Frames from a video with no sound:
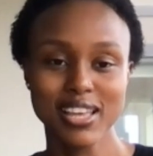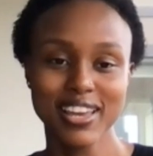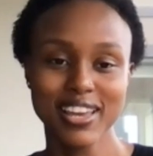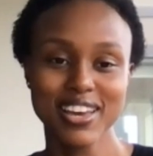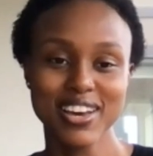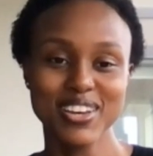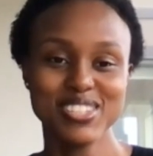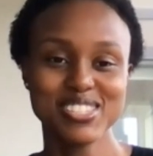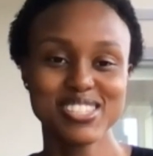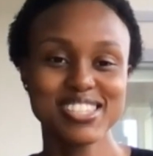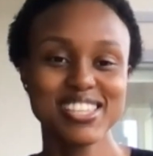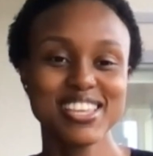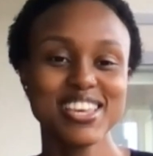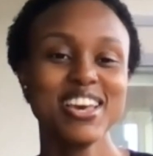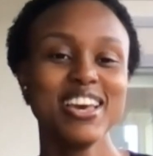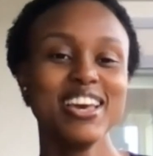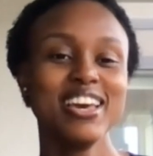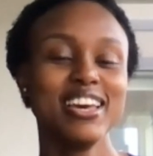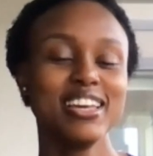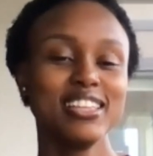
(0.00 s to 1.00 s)
like us
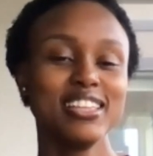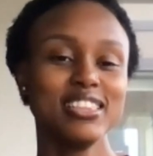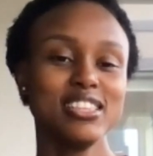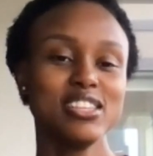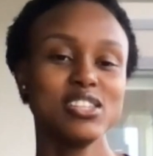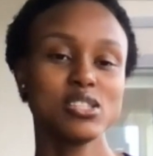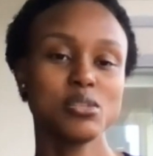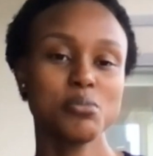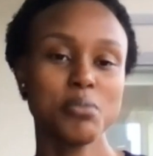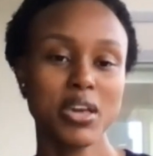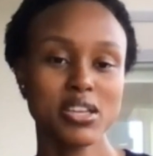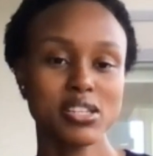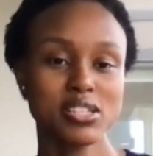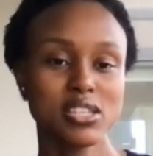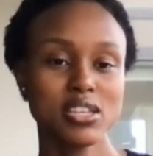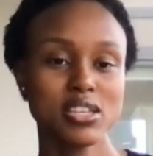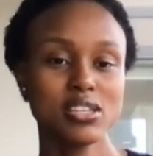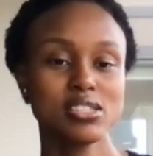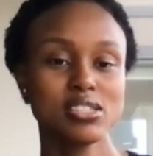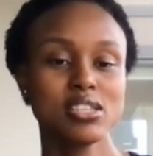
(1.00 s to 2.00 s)
in these
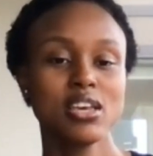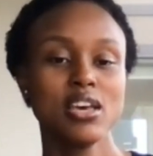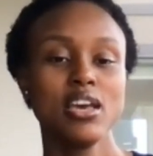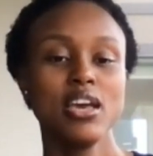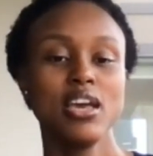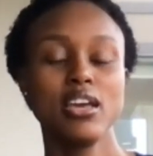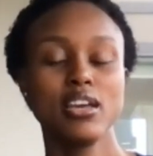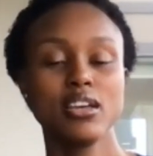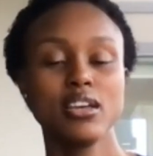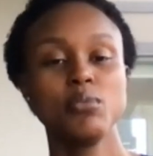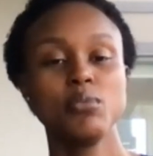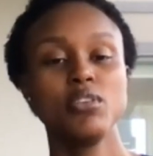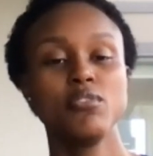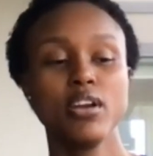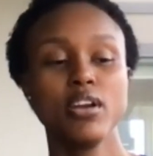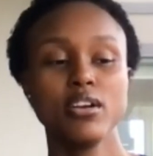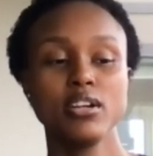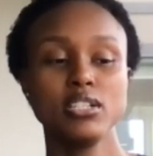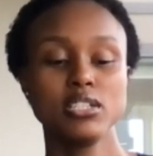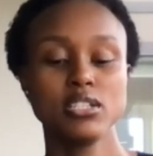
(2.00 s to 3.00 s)
spaces, it can be
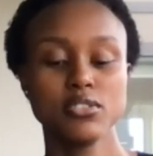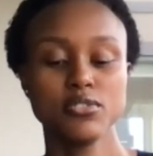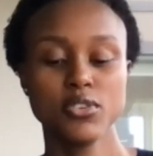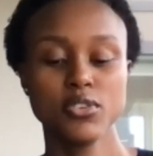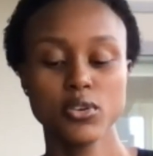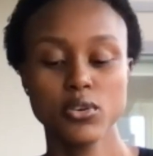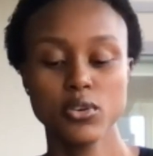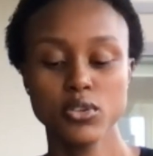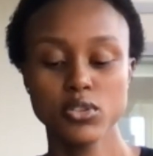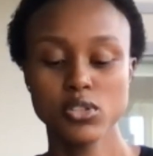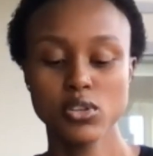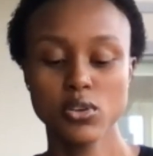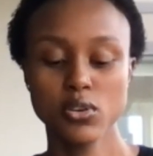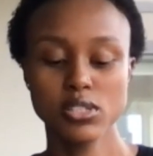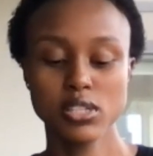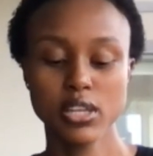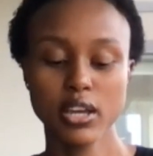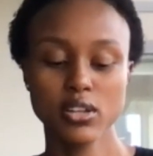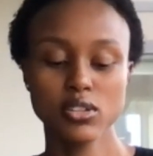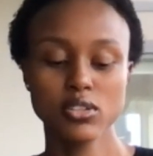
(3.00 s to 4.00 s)
very difficult. So
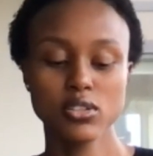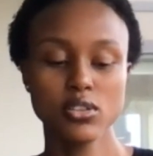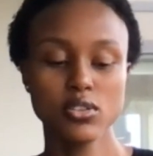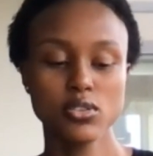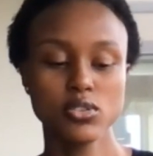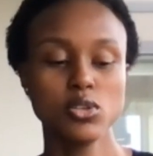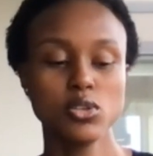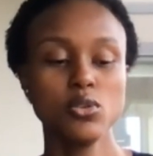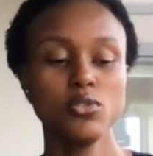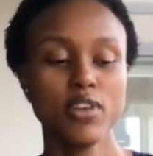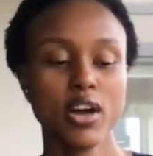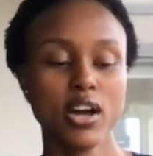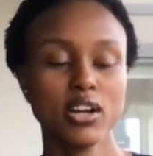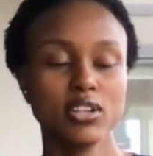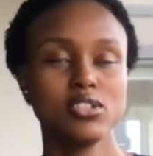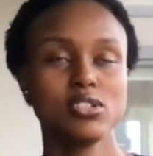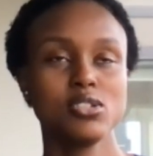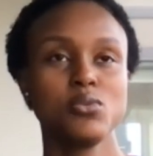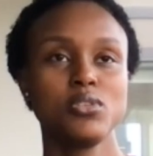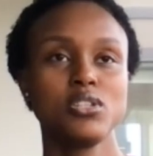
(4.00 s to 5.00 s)
it's like two
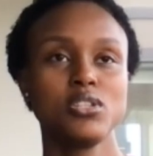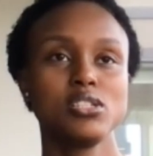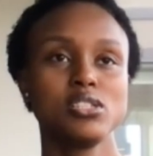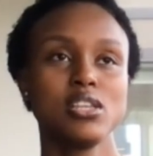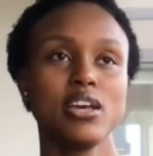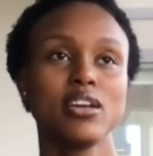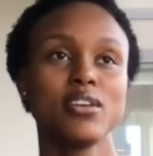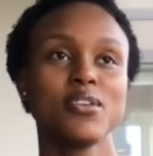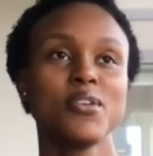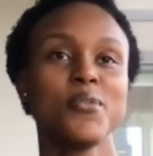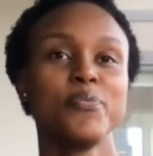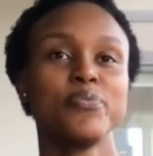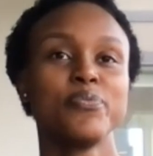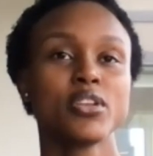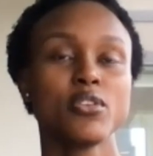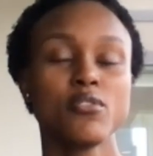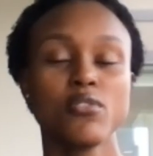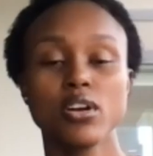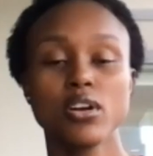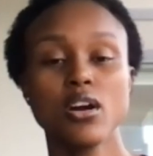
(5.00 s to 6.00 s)
factors, which is like,
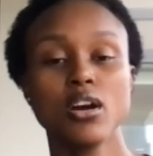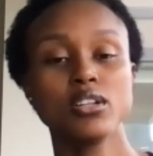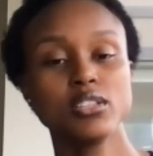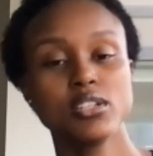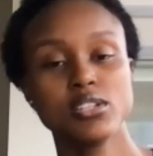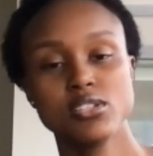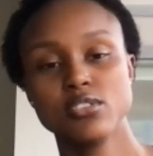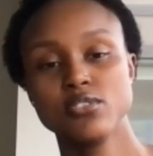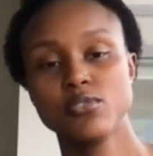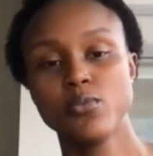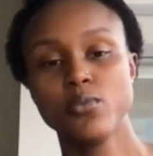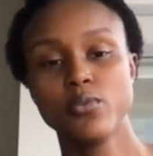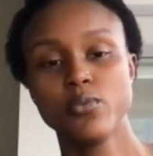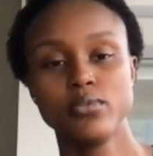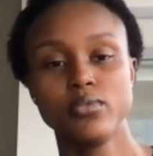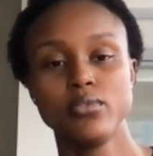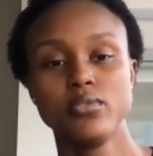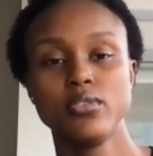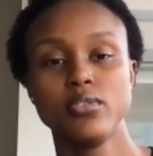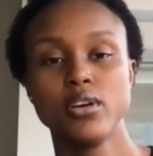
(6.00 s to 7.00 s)
regardless of
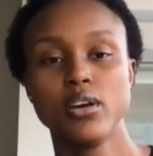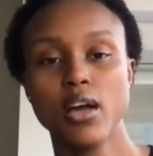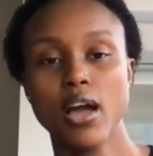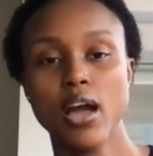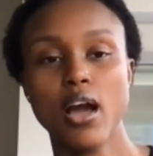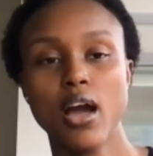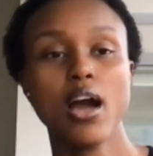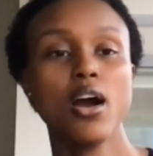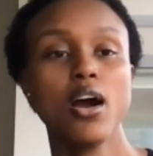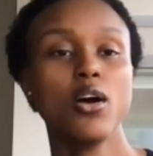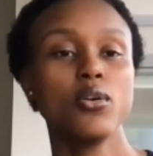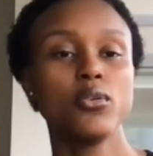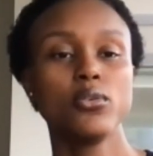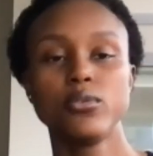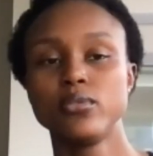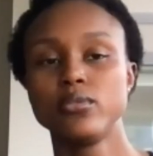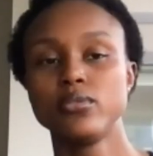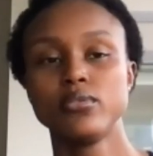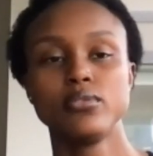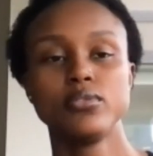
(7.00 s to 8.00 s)

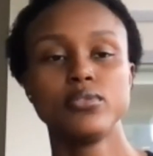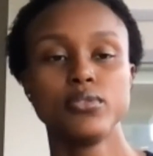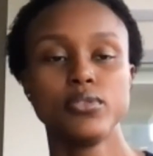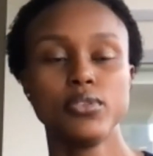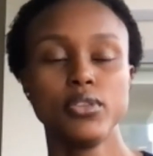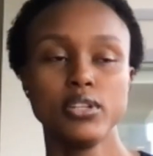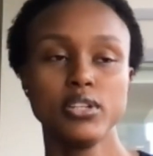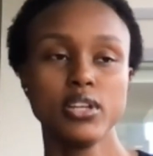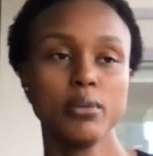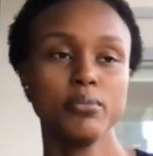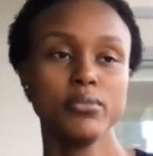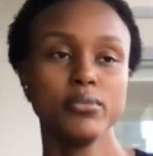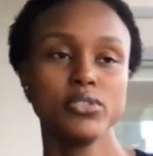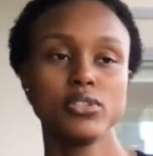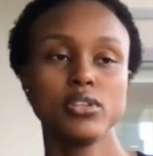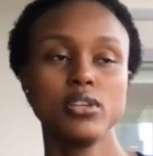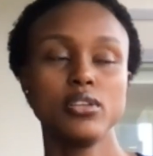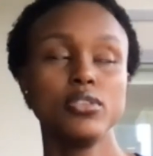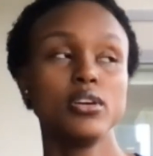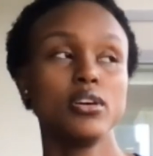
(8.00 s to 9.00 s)
how
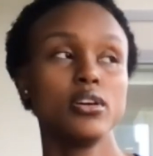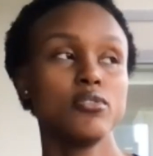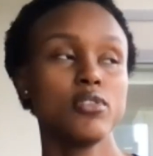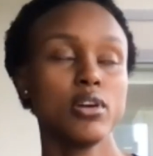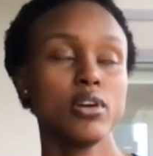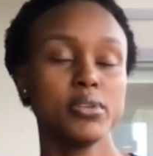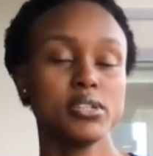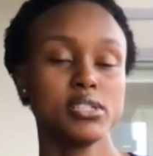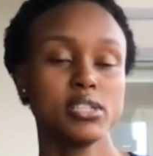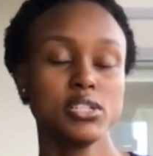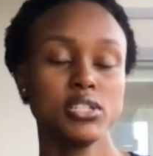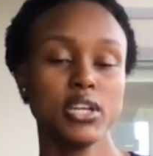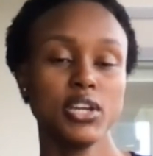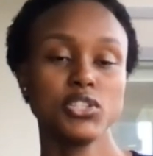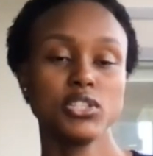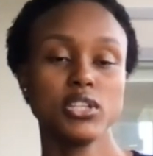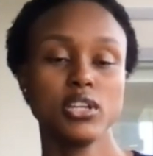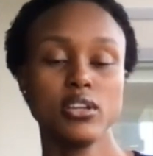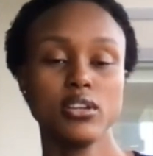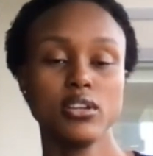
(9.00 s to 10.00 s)
the
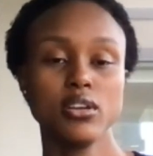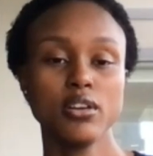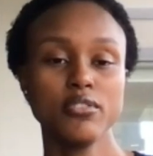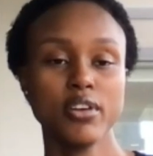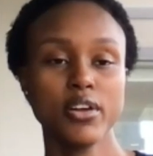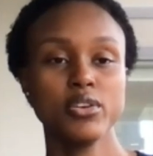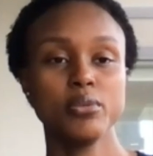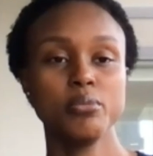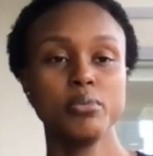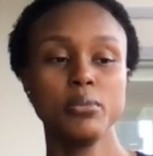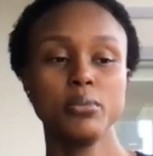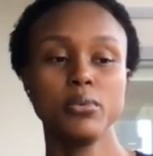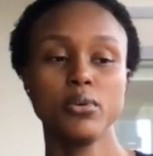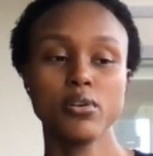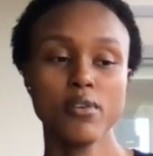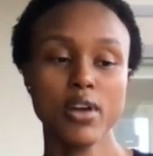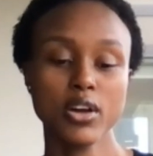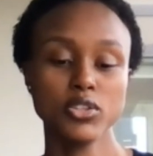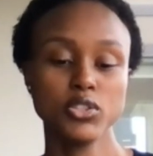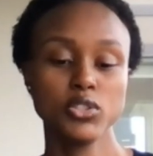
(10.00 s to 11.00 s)
representation of other people
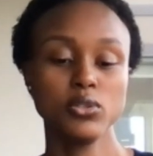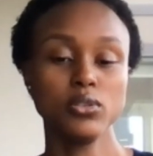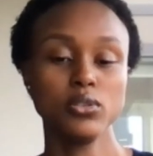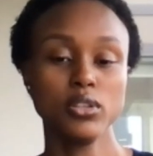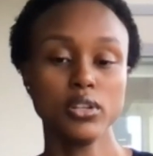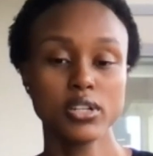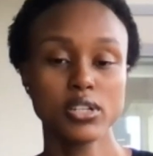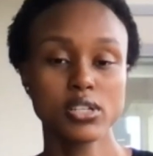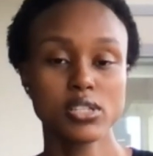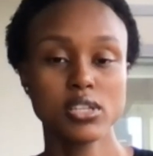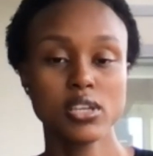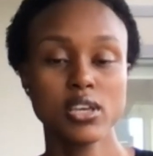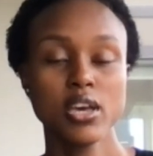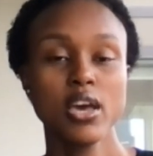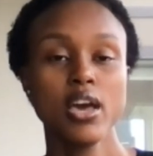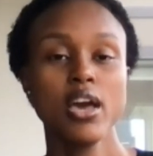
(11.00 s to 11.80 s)
around you looks,